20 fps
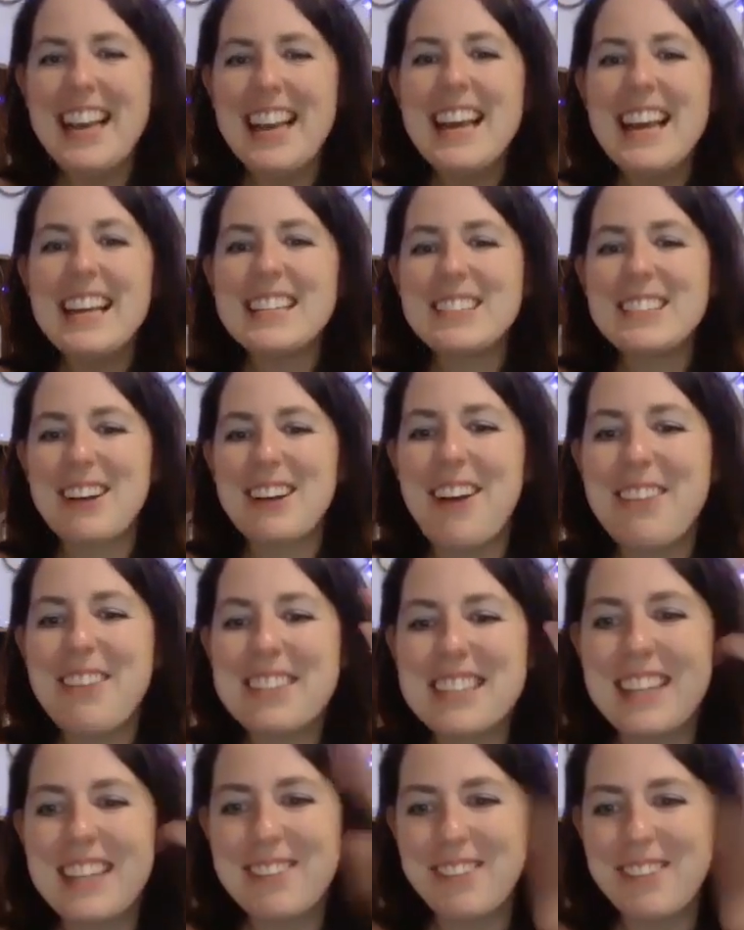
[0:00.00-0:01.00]
so I
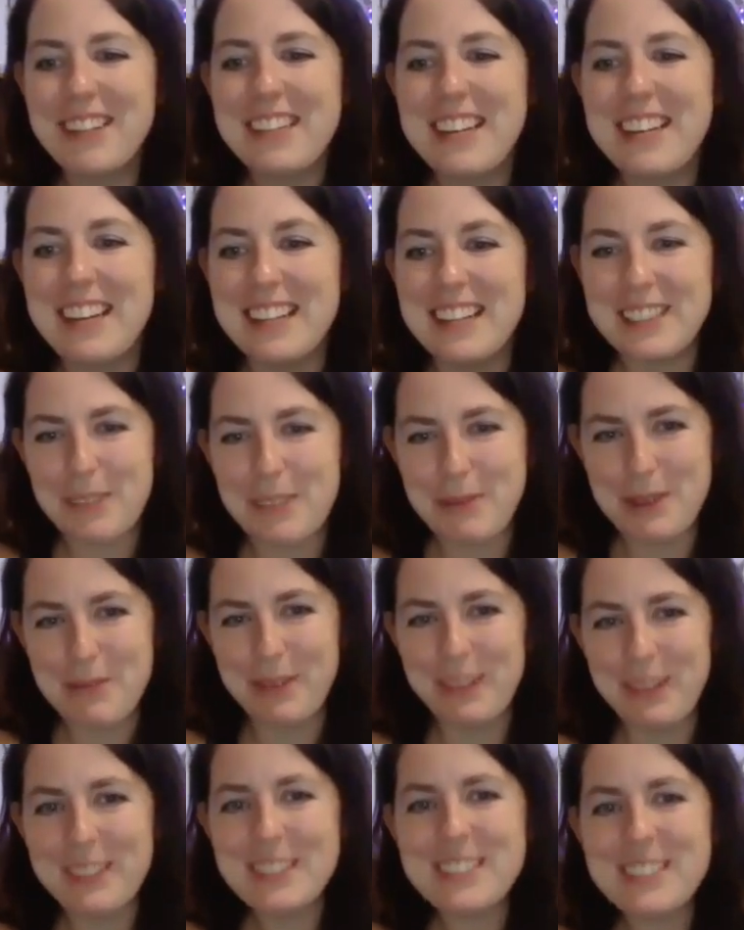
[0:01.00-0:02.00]
always love reading other
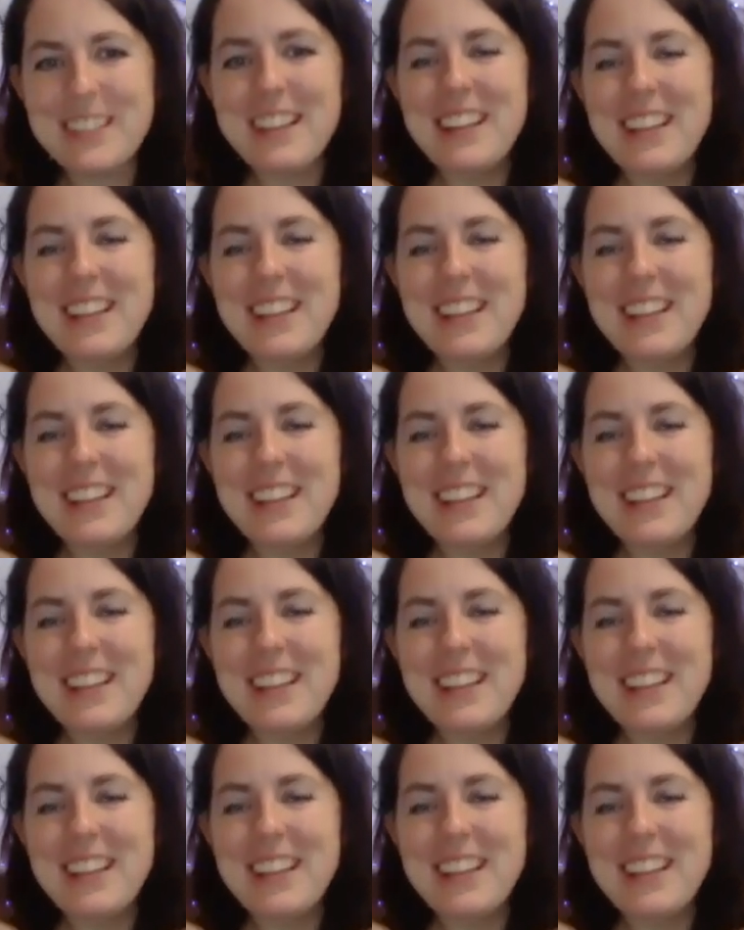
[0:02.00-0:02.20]
people's